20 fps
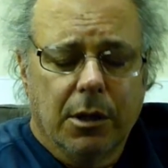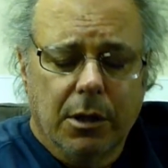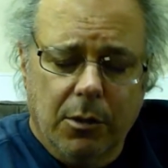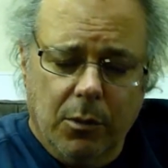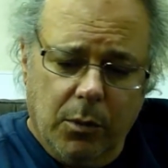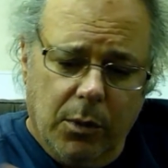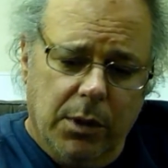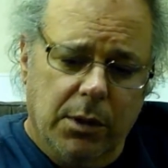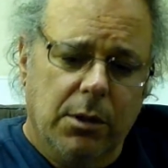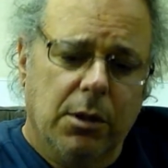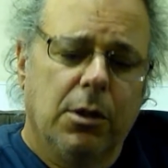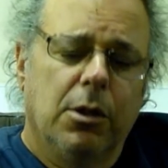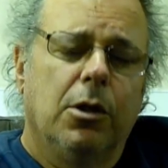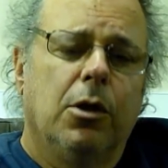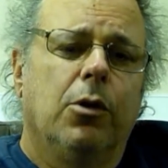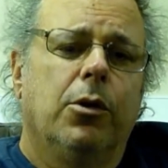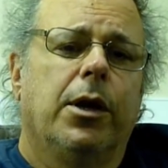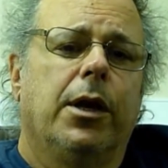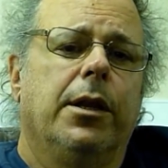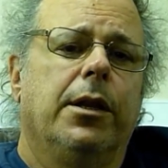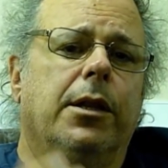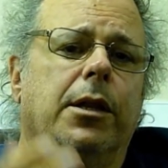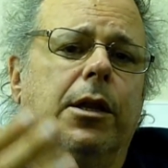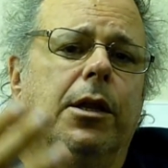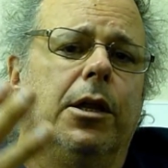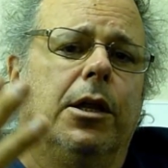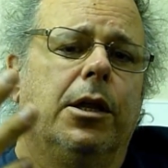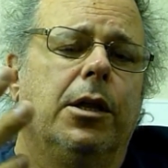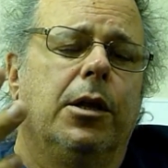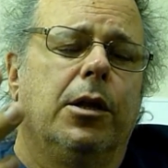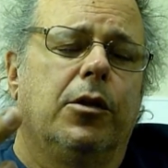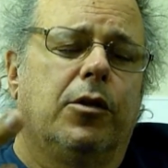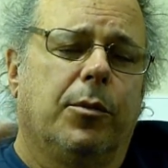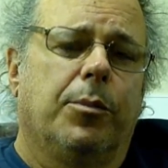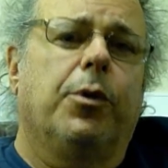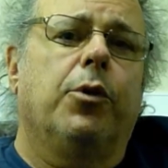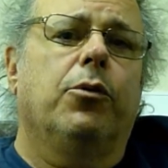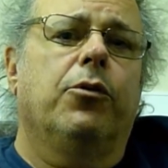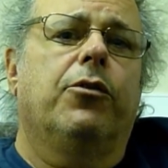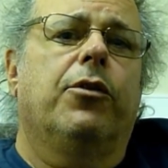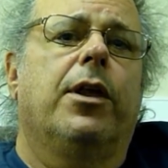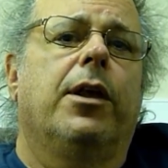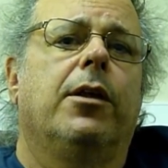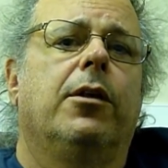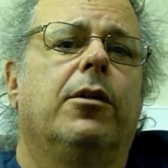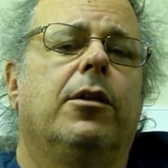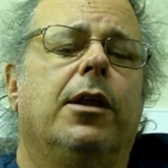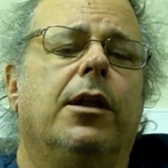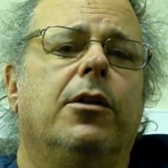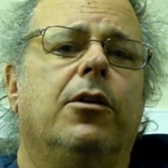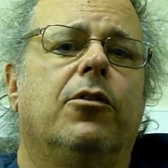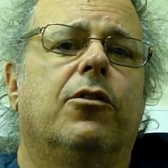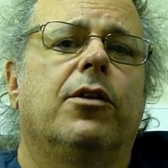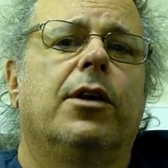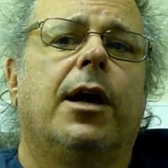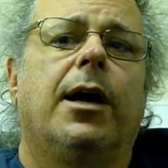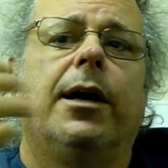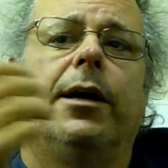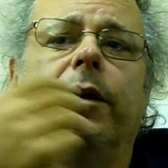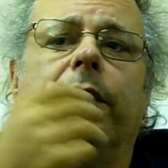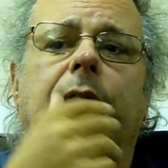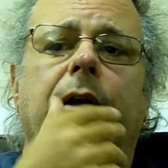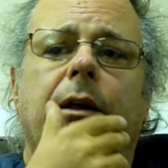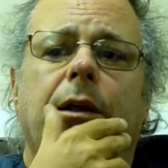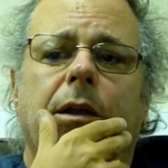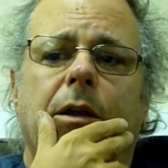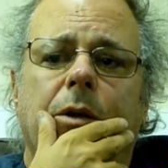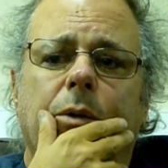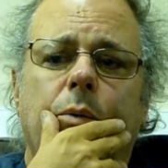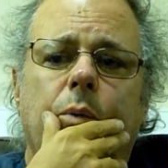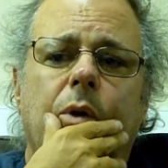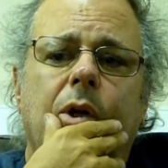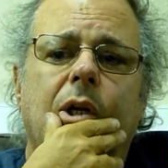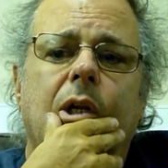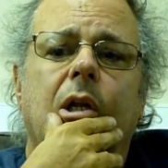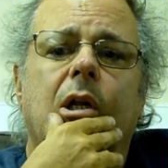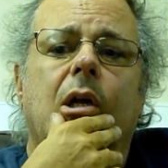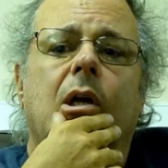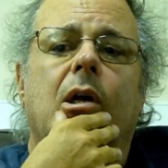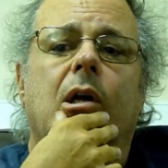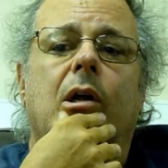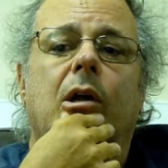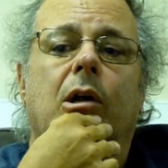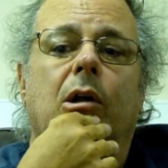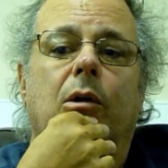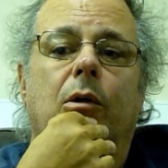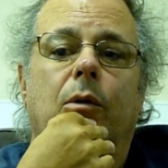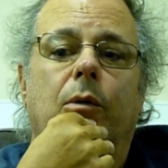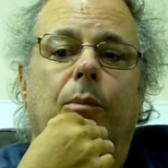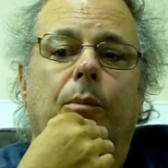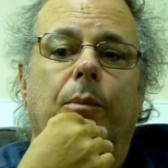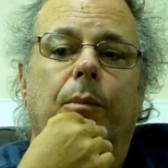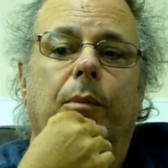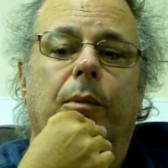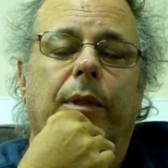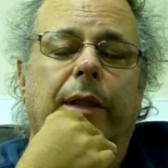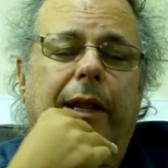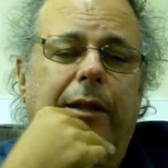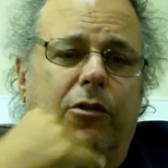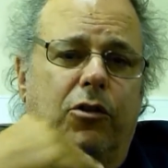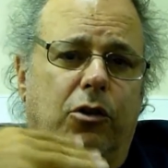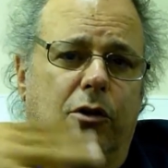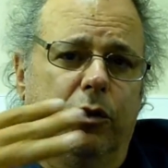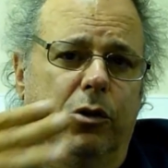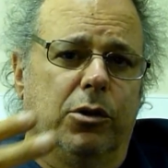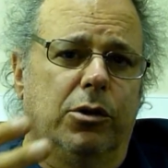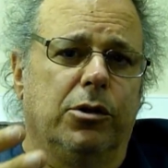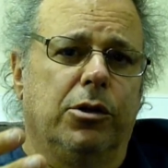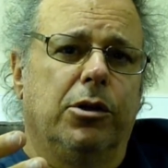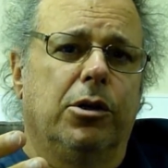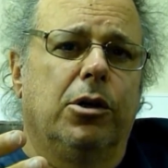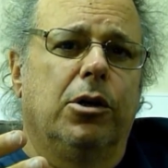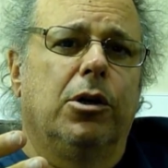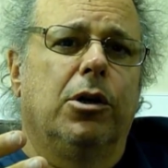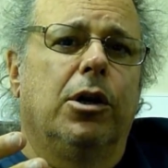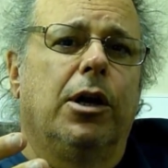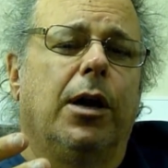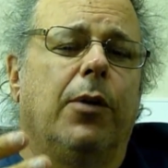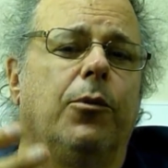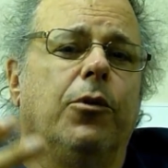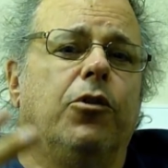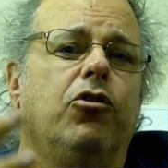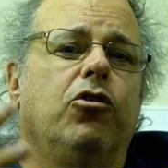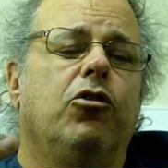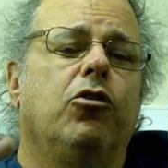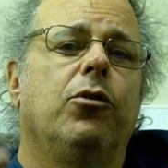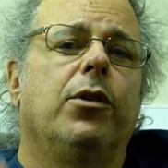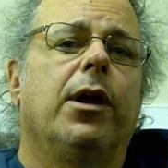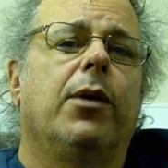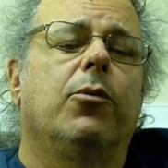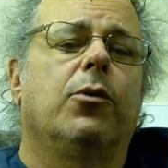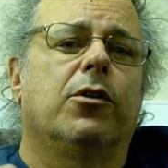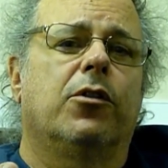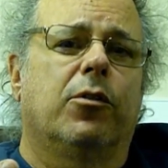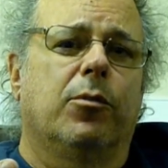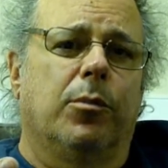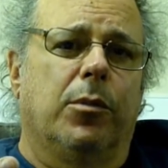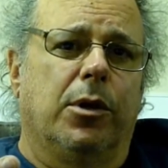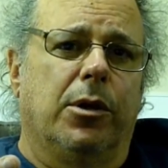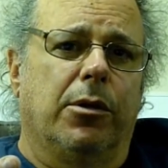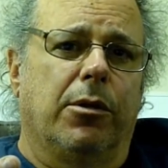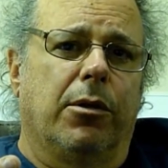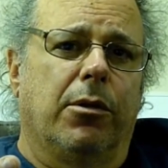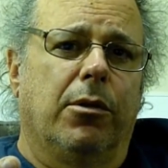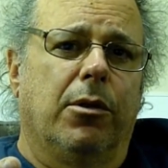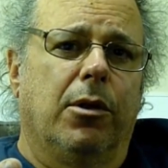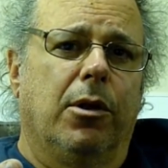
Well, okay, suppose they decide, you know what, that's good, and we should do that once a month.